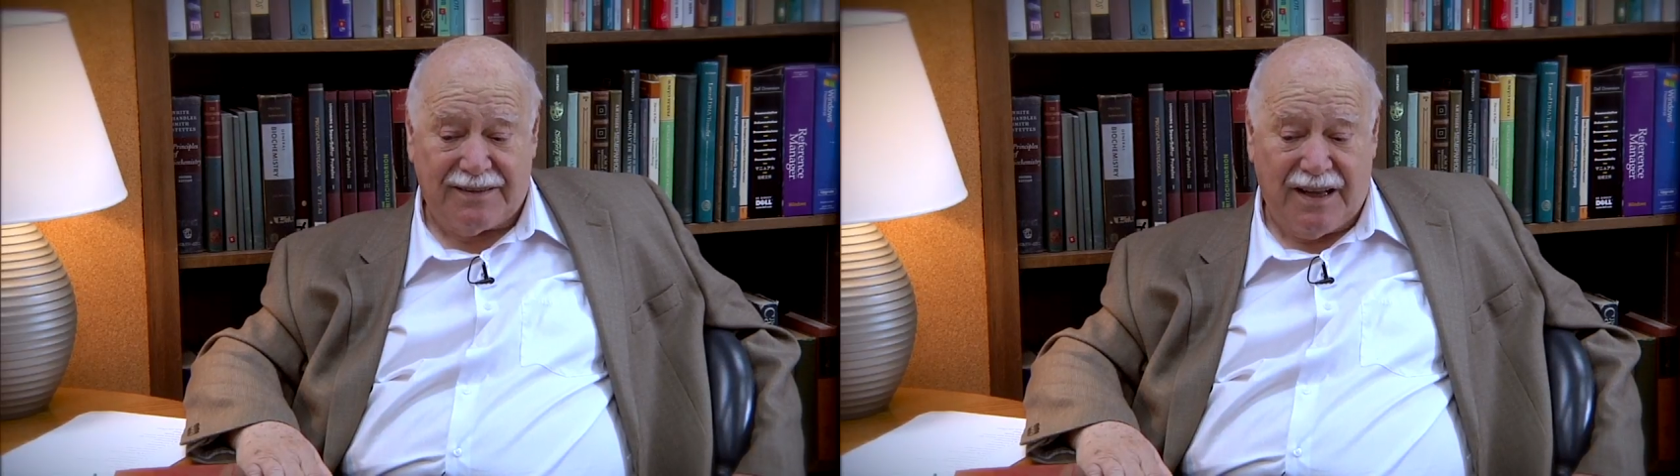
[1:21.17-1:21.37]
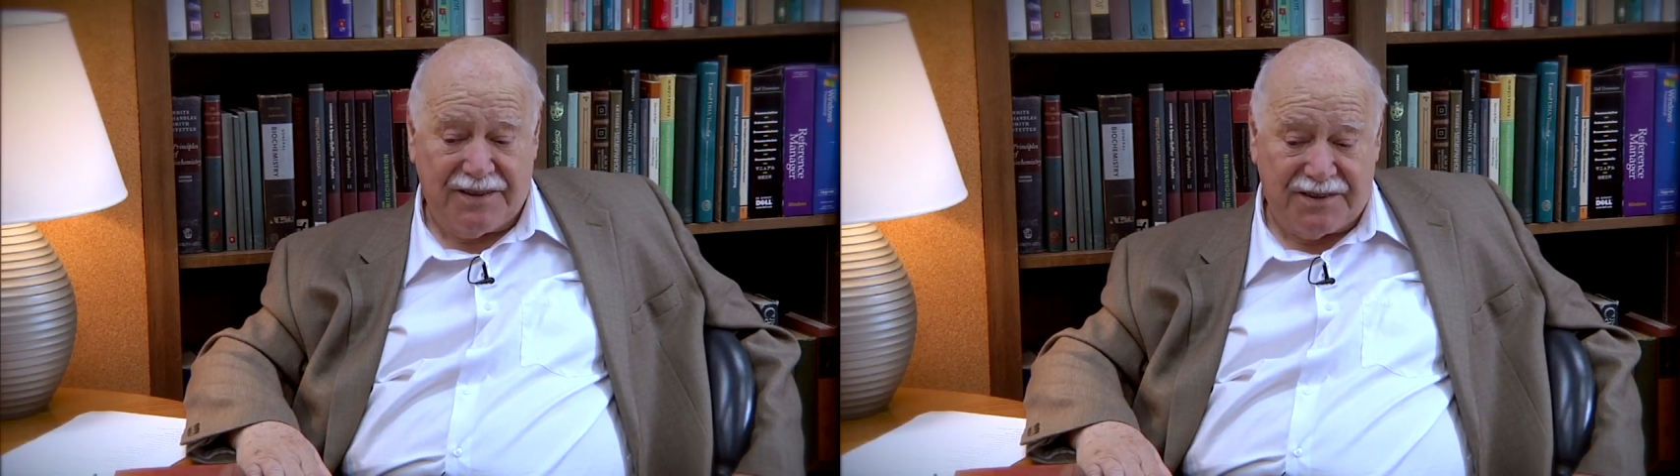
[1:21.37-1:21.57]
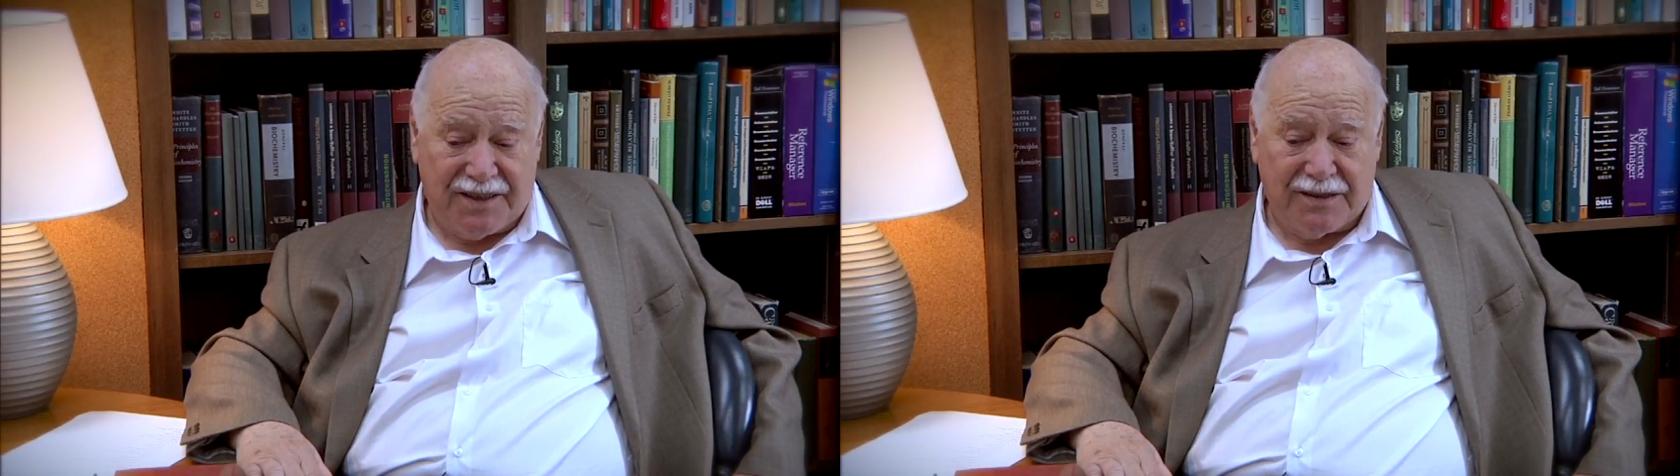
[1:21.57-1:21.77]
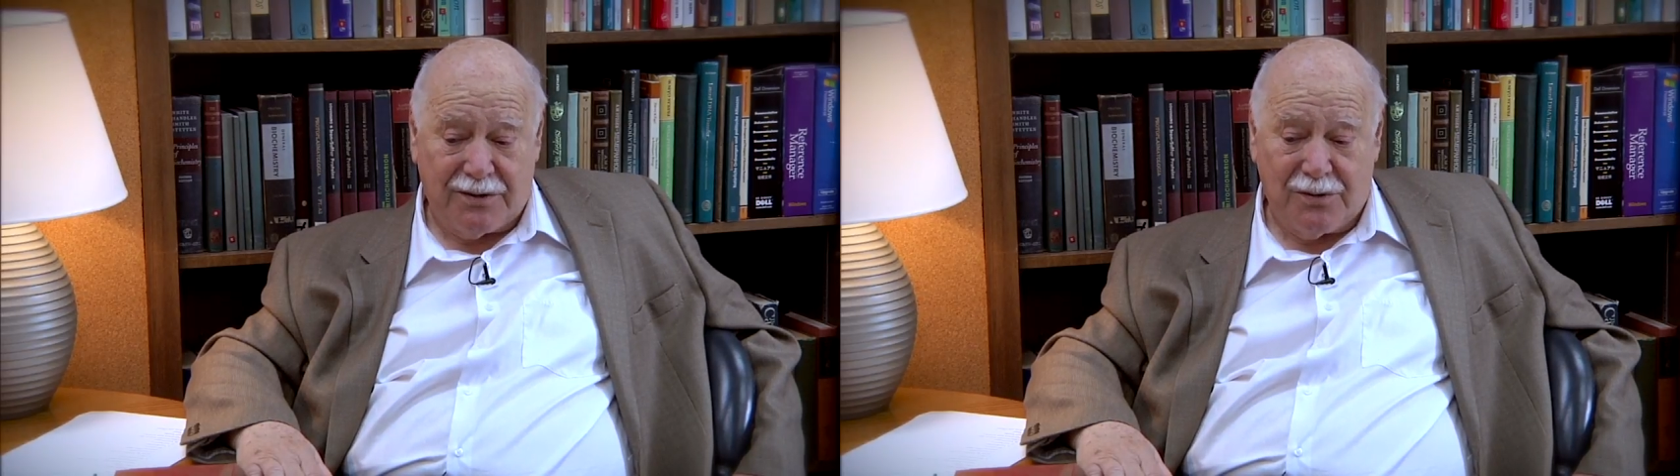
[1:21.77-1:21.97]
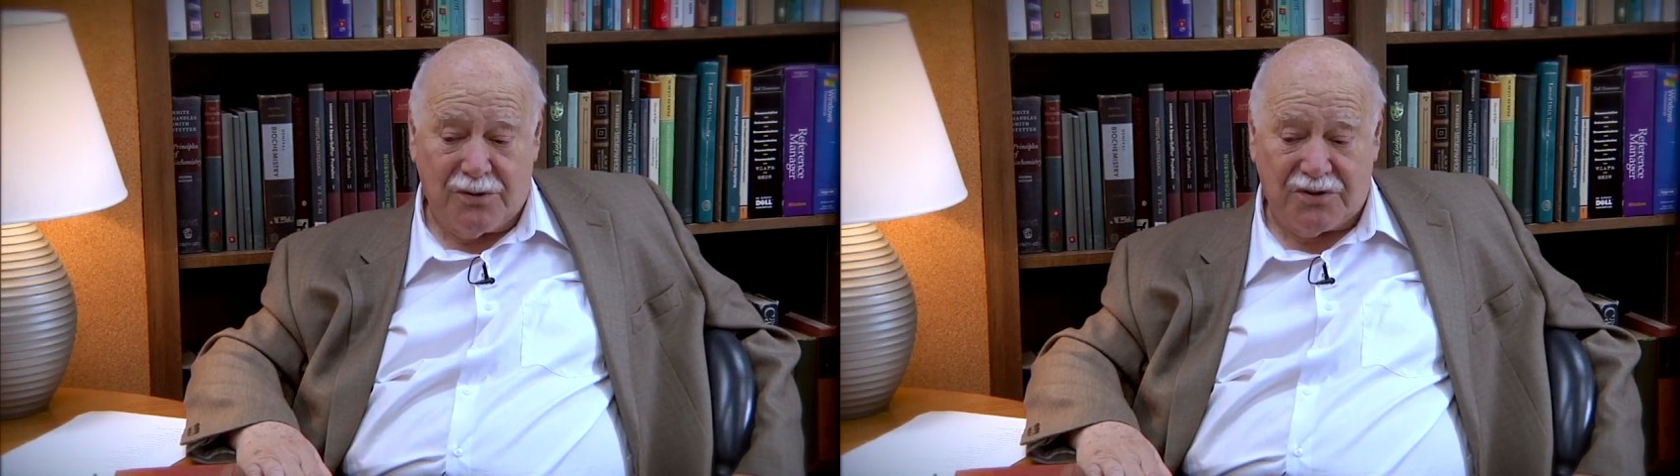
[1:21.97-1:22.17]

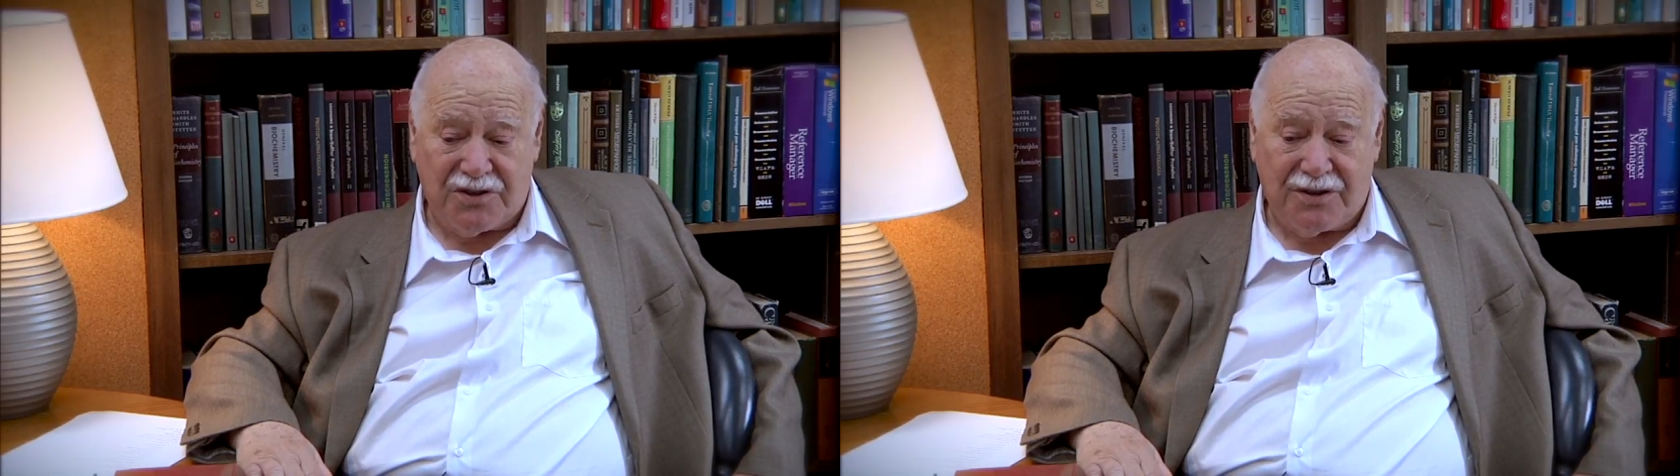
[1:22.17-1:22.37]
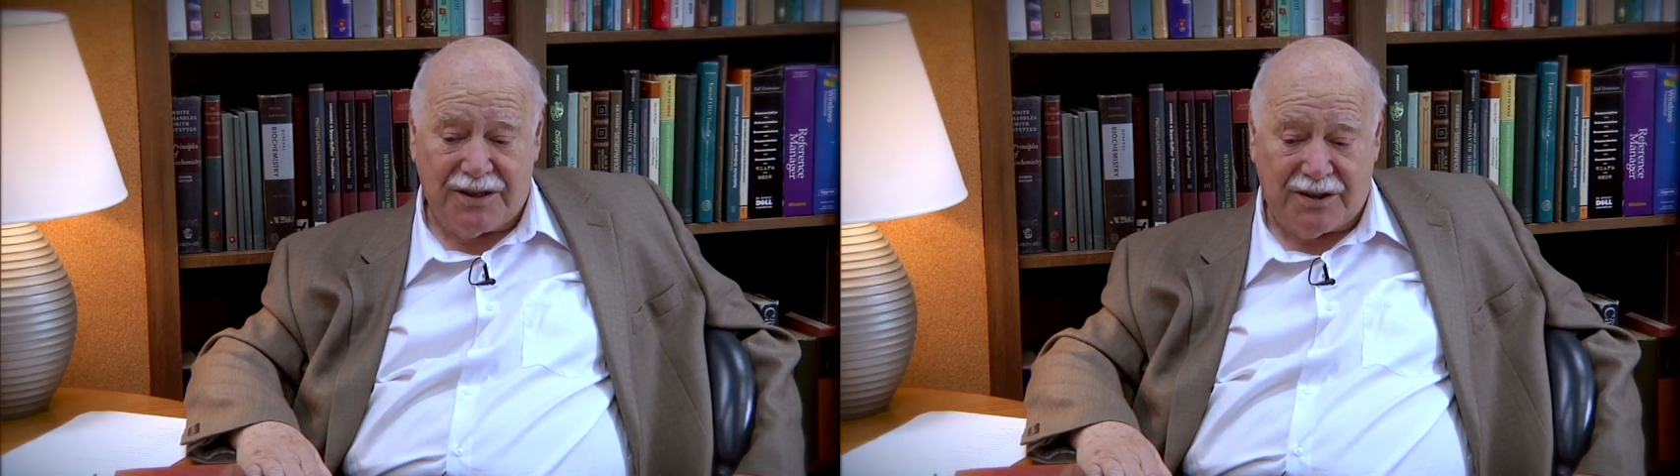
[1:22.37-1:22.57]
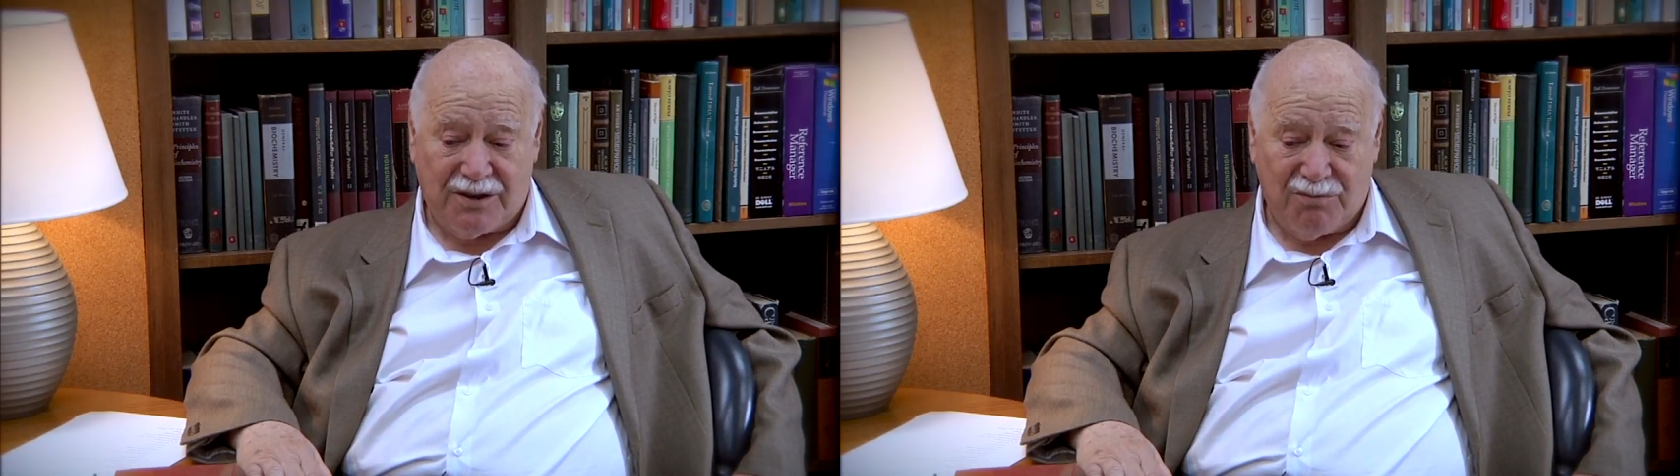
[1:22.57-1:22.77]
Lysenko's little